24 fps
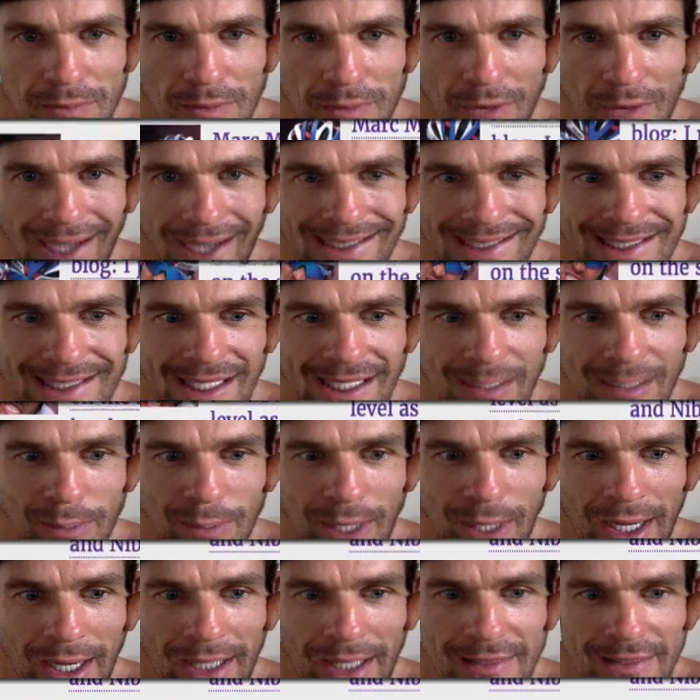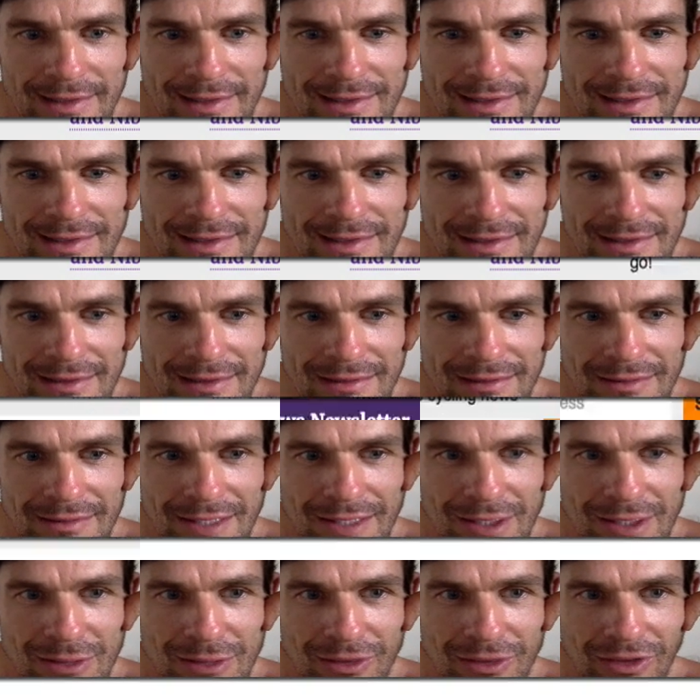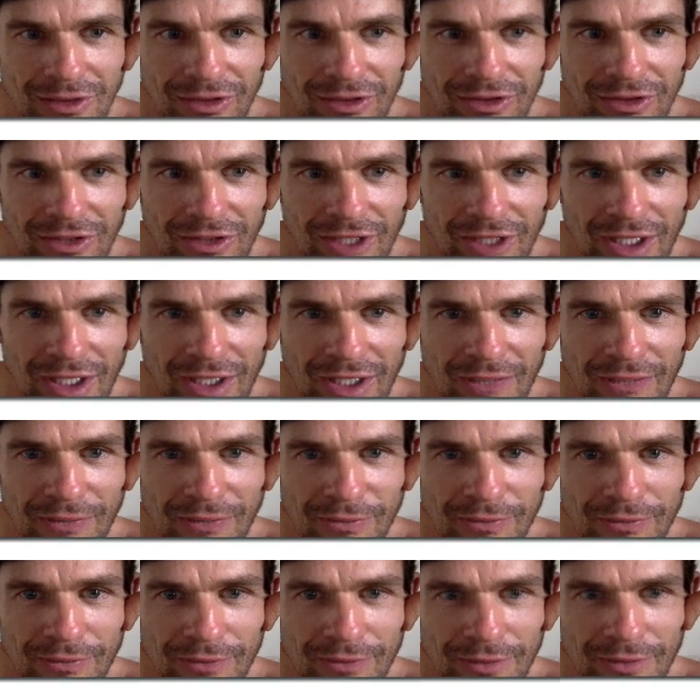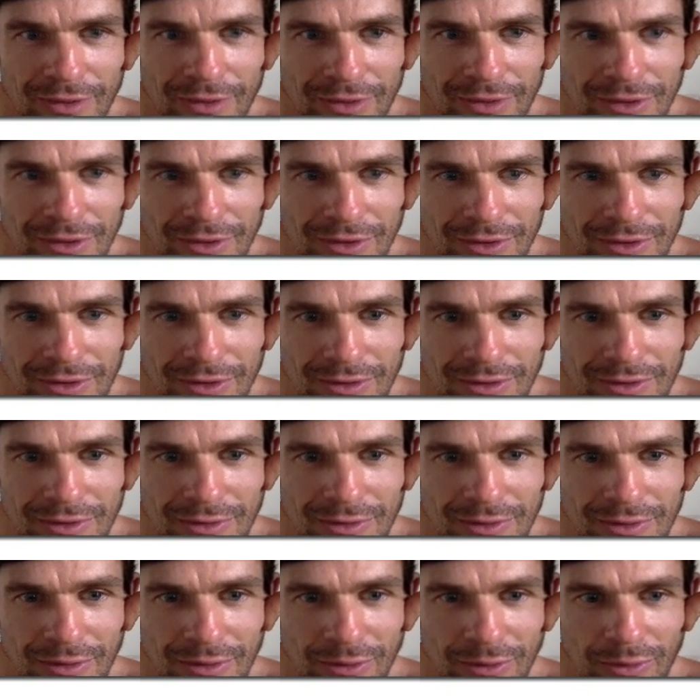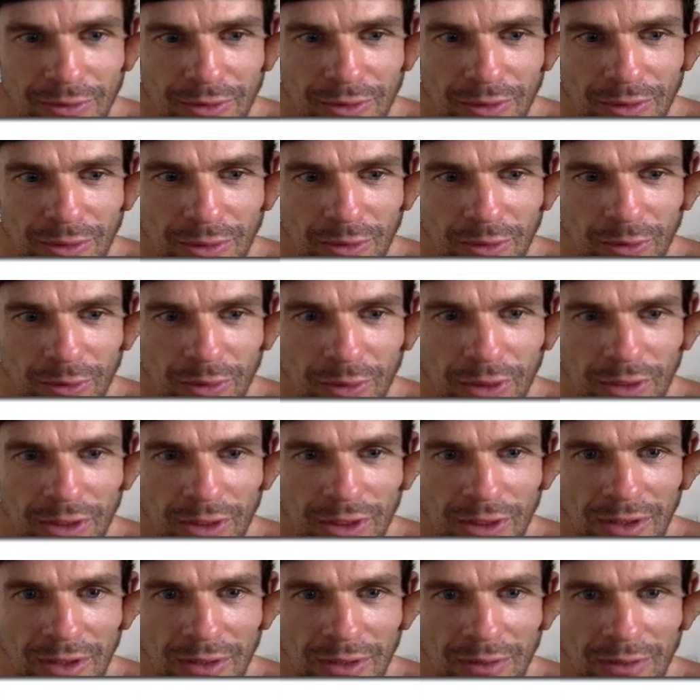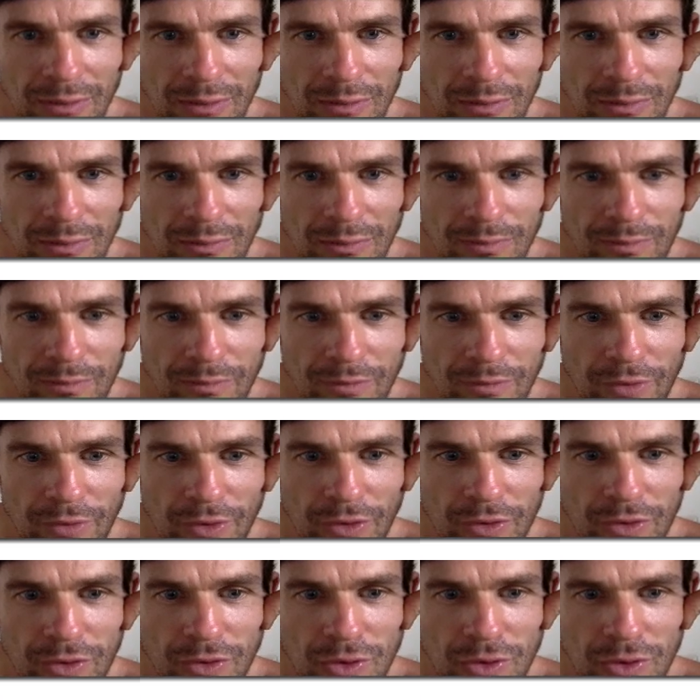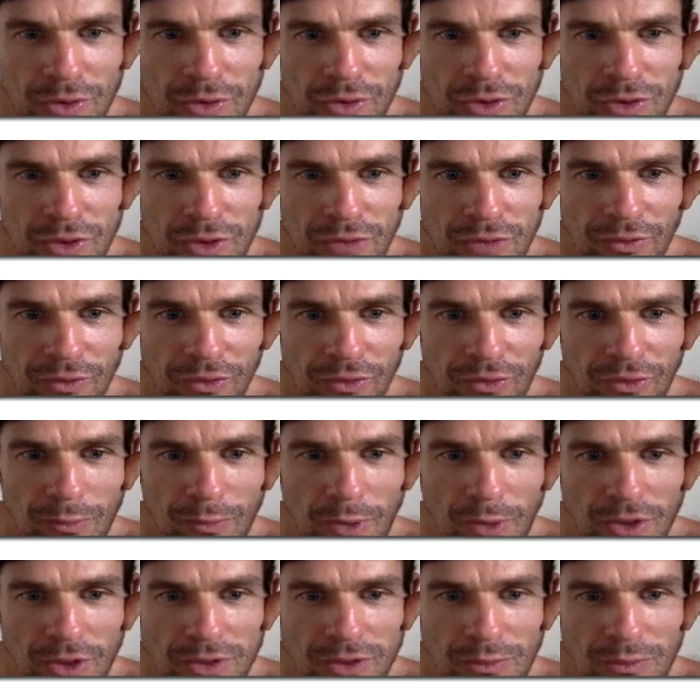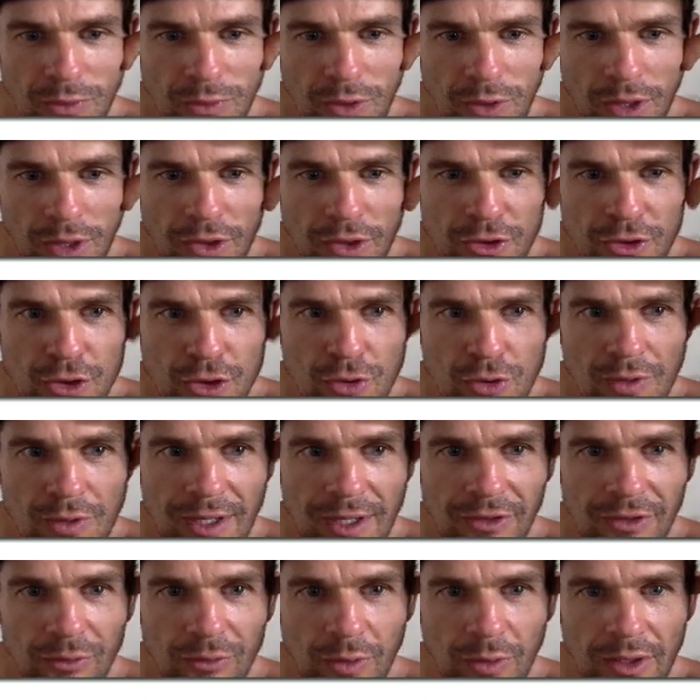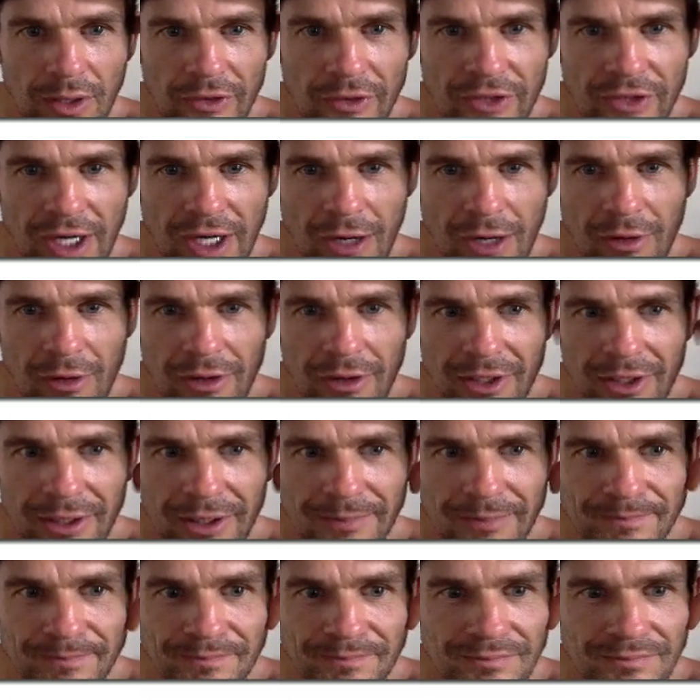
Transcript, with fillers: Ice Tech pads, interesting stuff. What else we got? What else we got? So the new shifters are much more like the Dura-Ace ones currently.